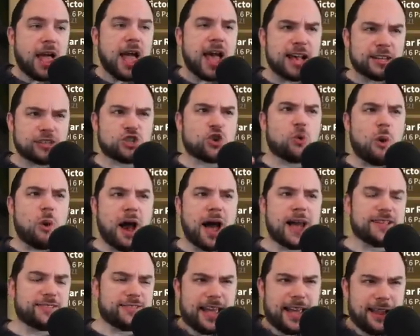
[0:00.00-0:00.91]
as to
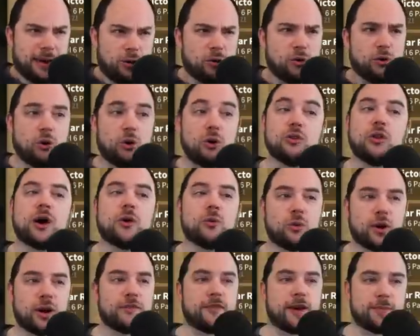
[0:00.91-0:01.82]
why it's like, hold
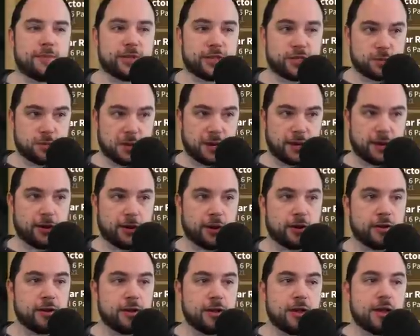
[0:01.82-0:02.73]
on, what have I been spending
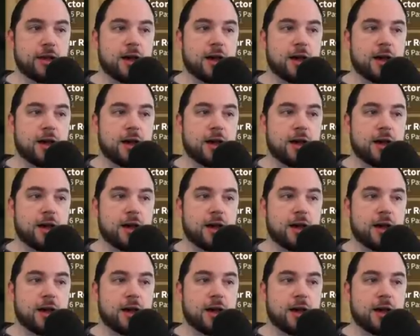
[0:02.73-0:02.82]
on?